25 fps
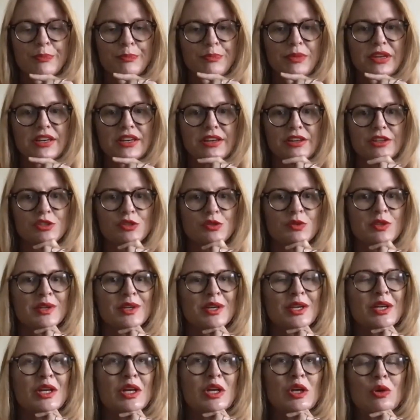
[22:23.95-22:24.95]
Because,
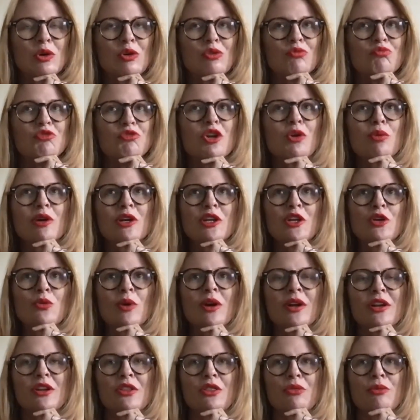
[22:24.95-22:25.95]
you know, what you
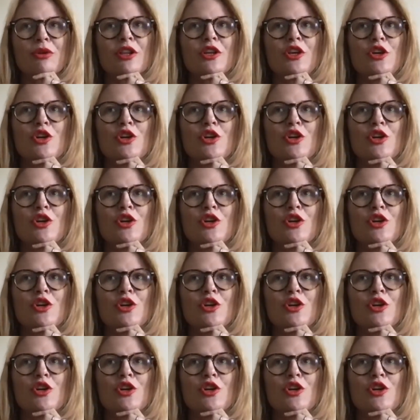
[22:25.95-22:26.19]
want in a thriller,